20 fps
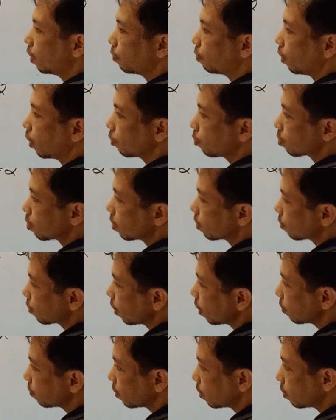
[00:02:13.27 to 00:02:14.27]
The function
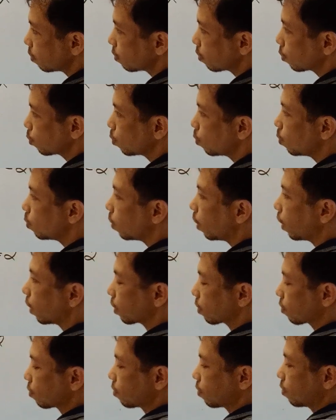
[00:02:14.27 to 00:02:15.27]
itself is
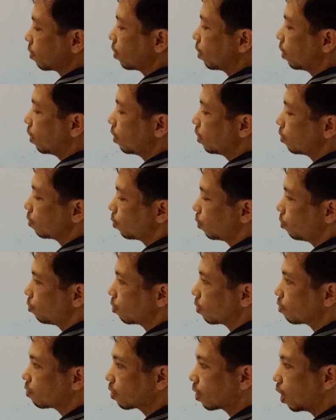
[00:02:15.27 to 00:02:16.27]
2x so
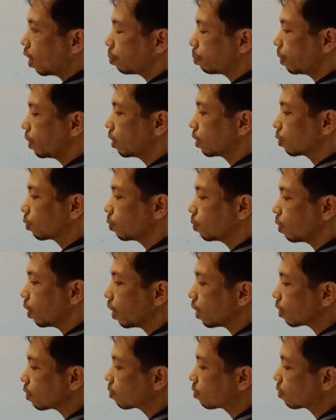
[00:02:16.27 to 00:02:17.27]
just copy the
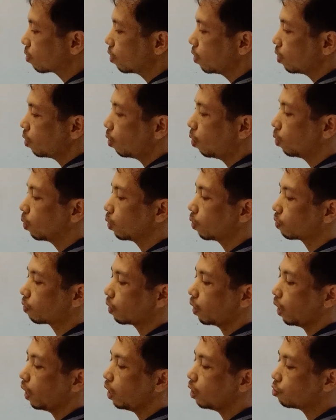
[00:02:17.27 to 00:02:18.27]
2x all
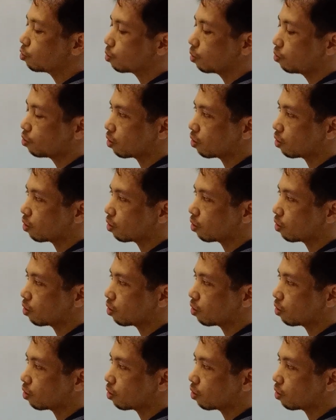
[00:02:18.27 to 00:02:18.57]
over h.